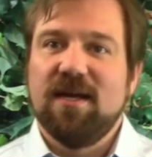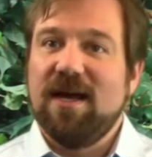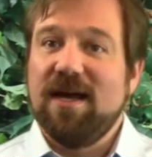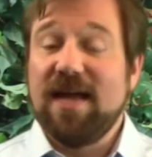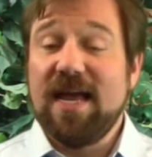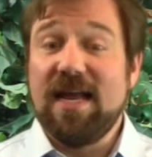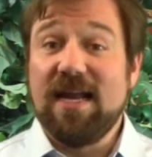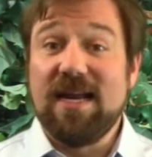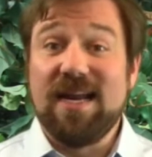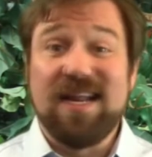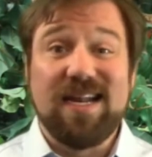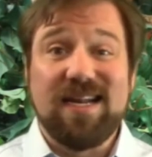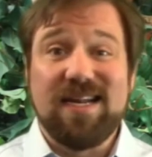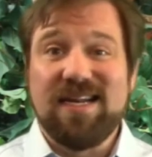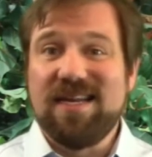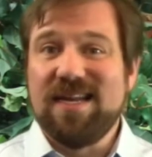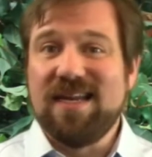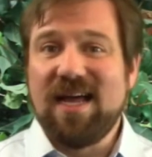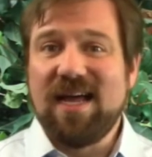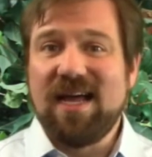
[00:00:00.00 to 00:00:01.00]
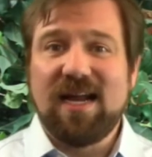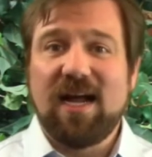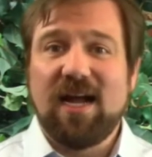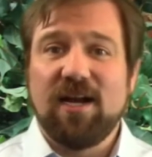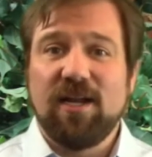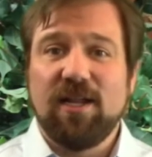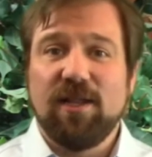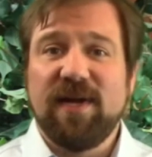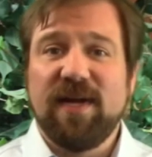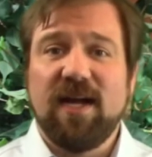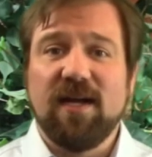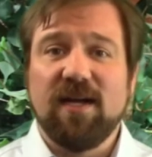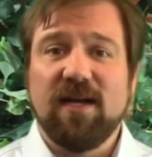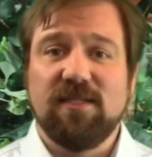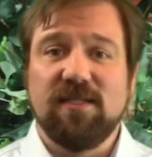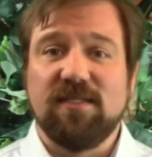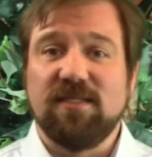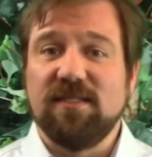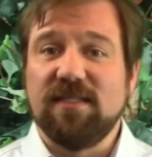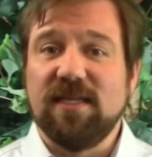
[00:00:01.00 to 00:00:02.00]
again, not out of the
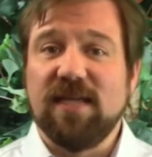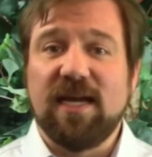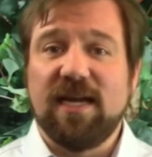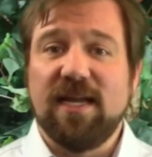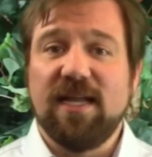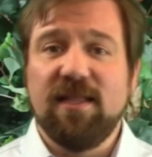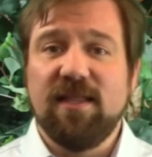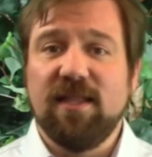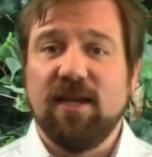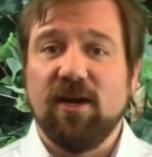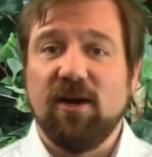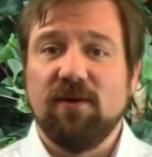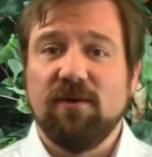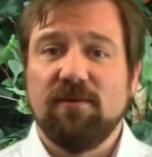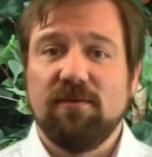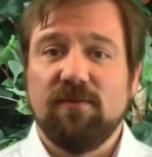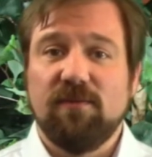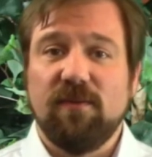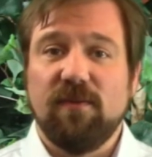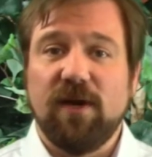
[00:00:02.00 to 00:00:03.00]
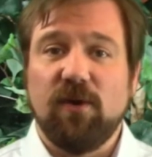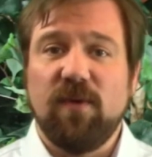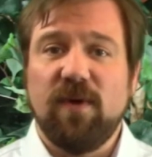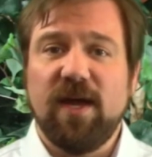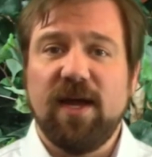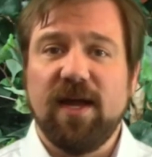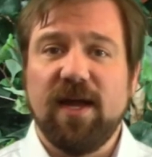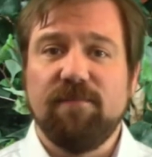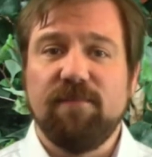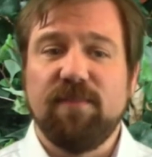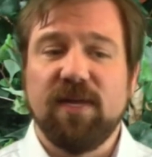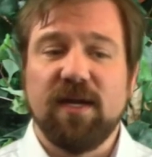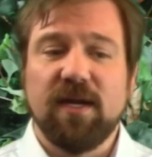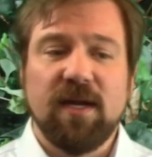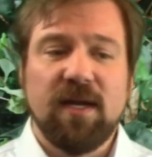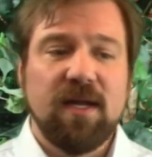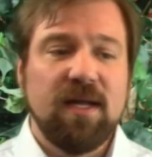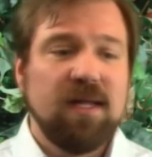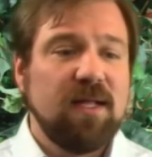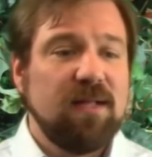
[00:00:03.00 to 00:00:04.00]
box, it's not in there right away,
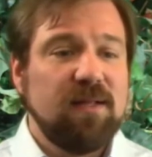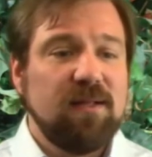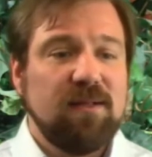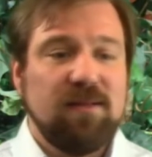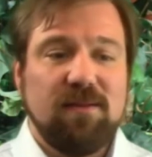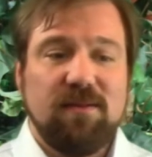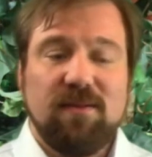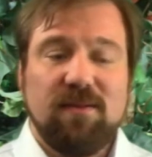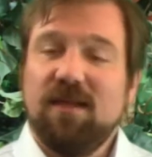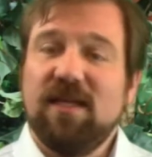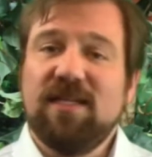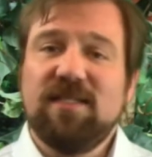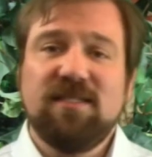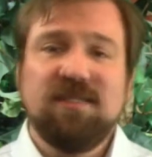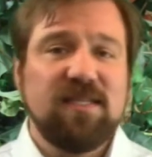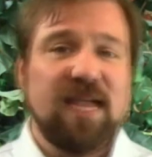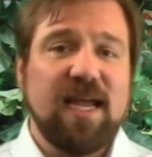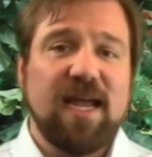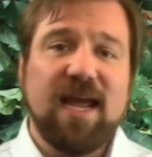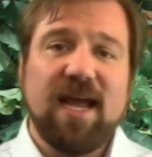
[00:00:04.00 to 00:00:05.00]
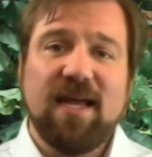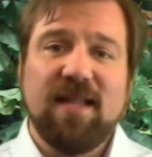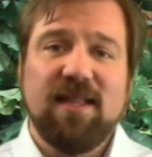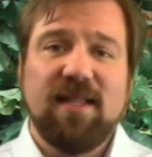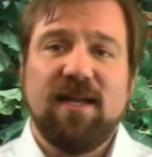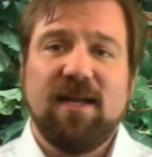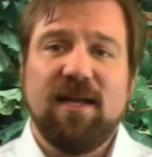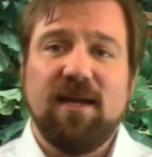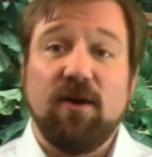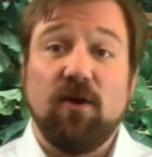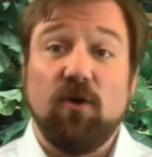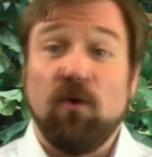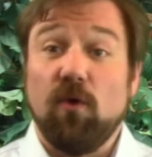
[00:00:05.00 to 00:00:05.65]
but let's add that in.